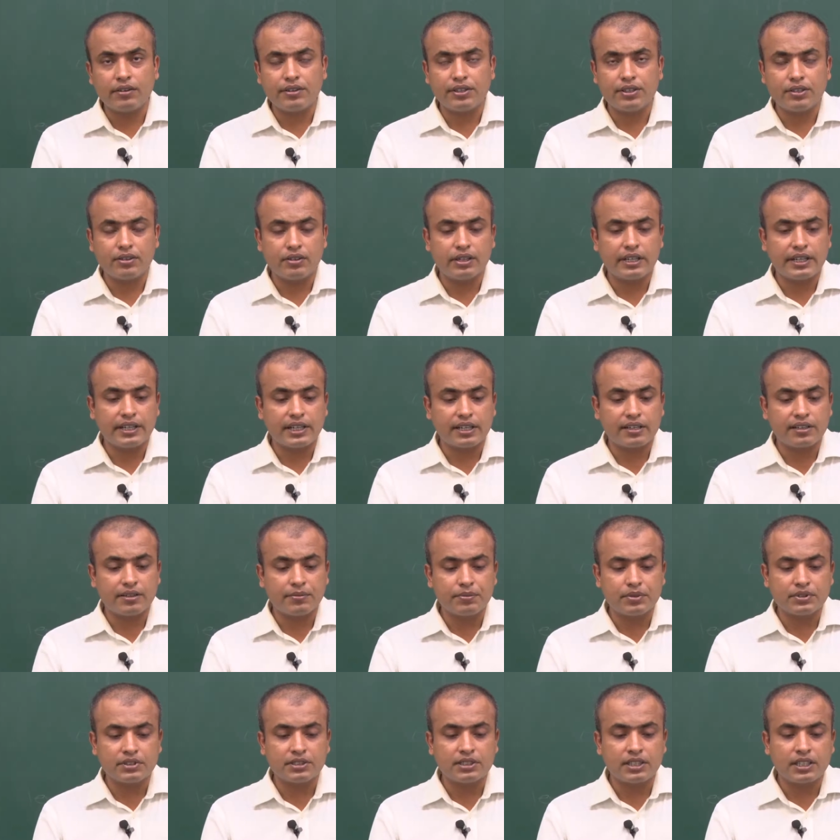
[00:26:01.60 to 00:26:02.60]
in your LaTeX
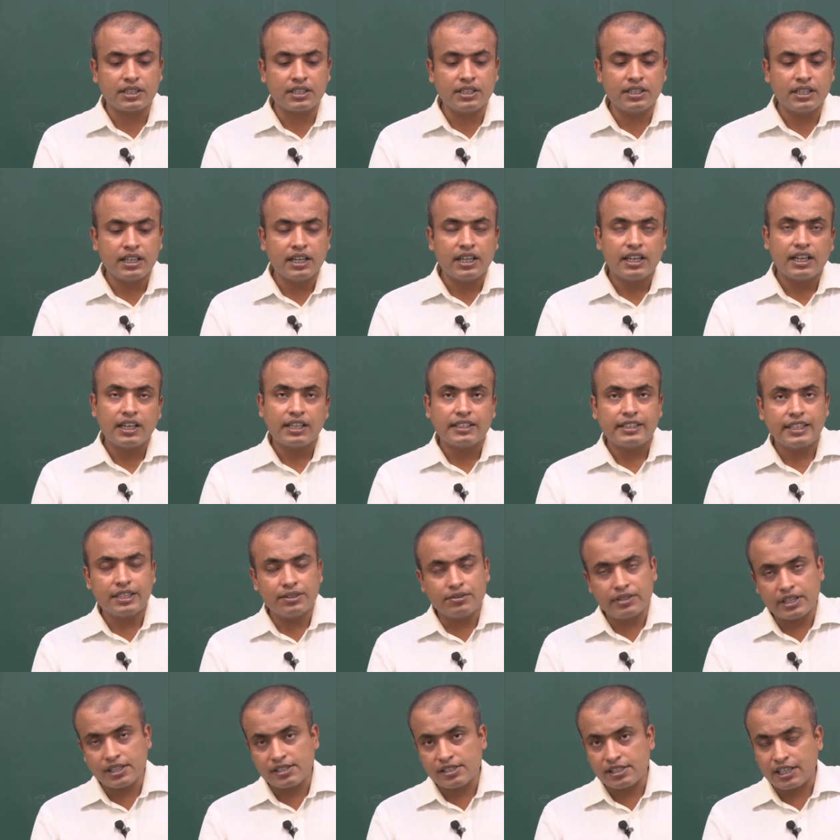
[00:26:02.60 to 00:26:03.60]
repository. Then you
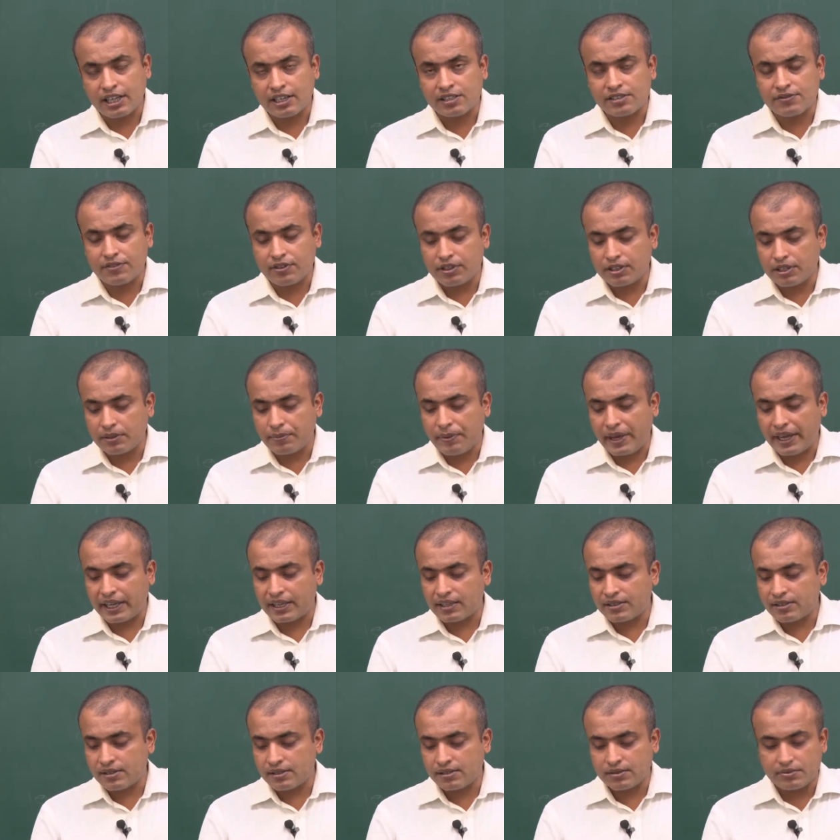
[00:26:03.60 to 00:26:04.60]
can search for the
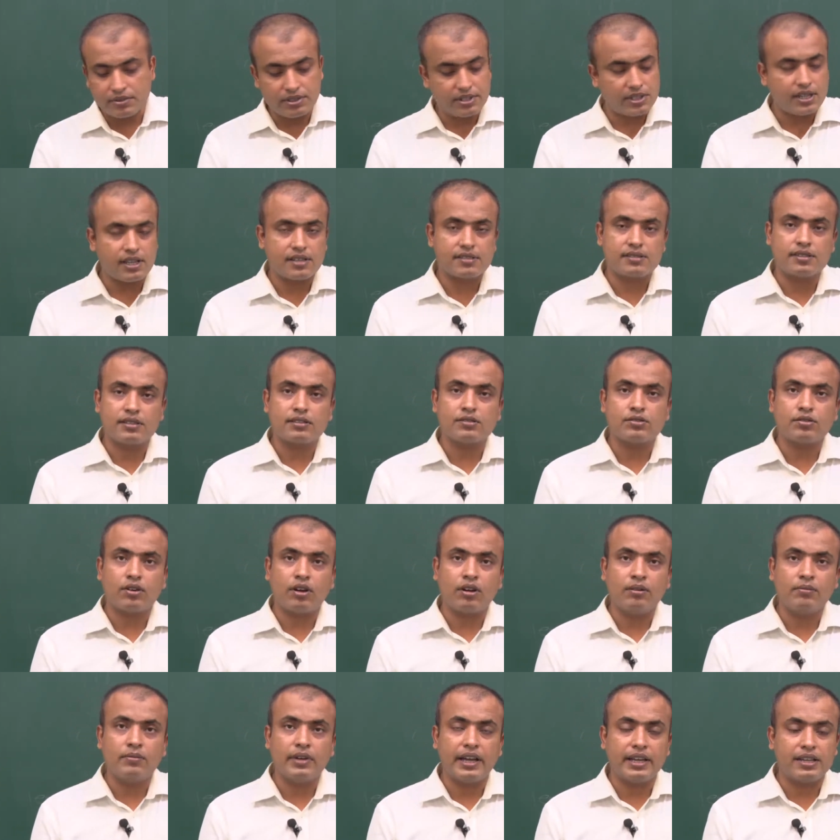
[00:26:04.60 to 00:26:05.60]
packages which does the
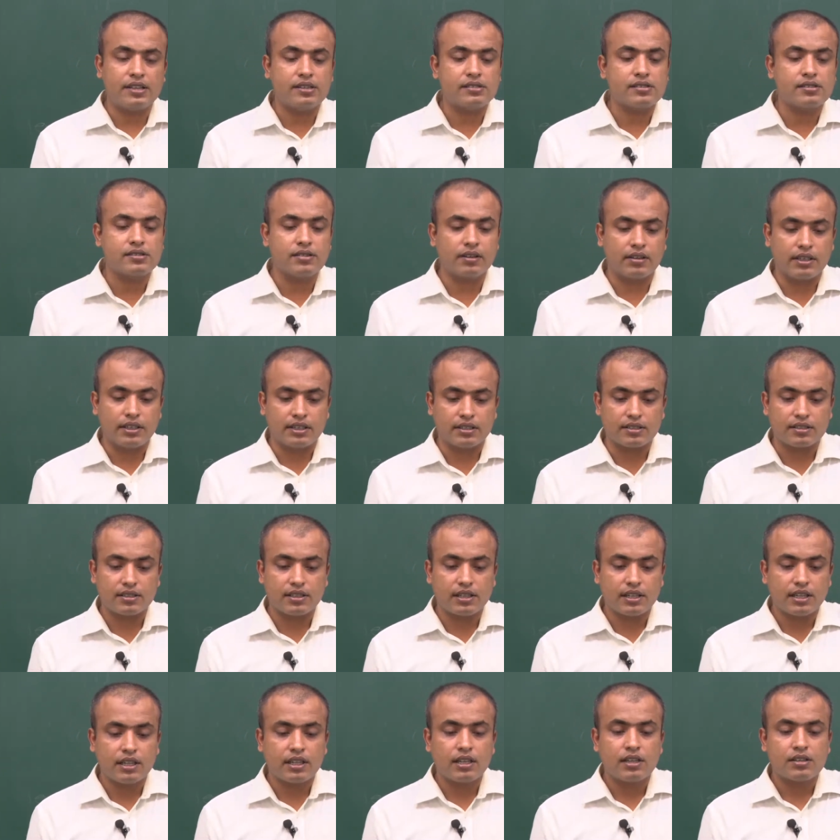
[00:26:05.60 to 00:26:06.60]
job and install it.
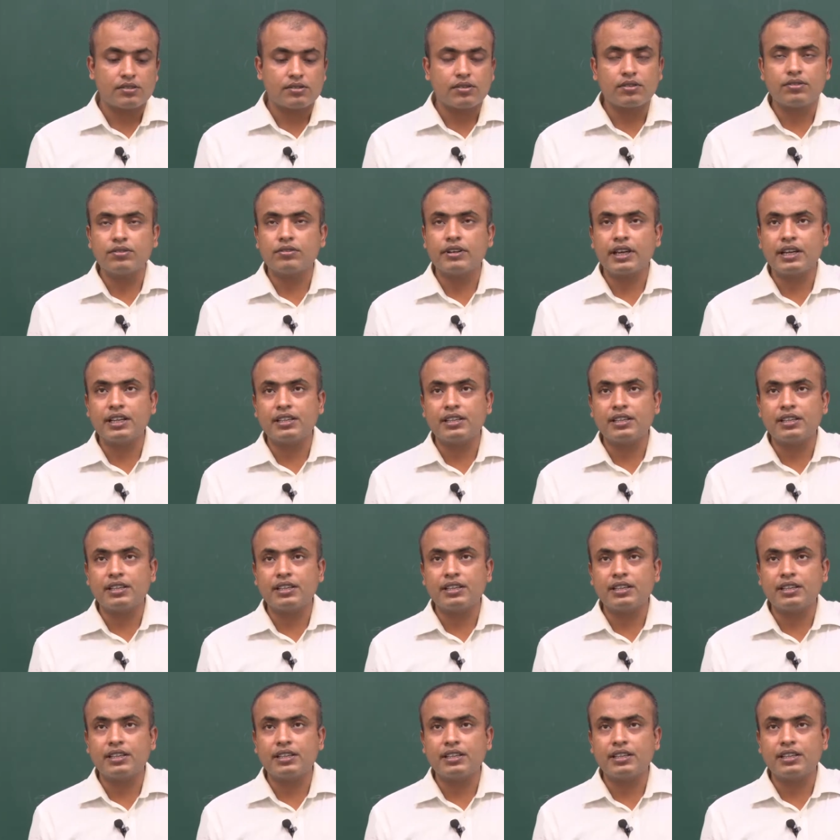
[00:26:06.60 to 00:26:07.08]
So you can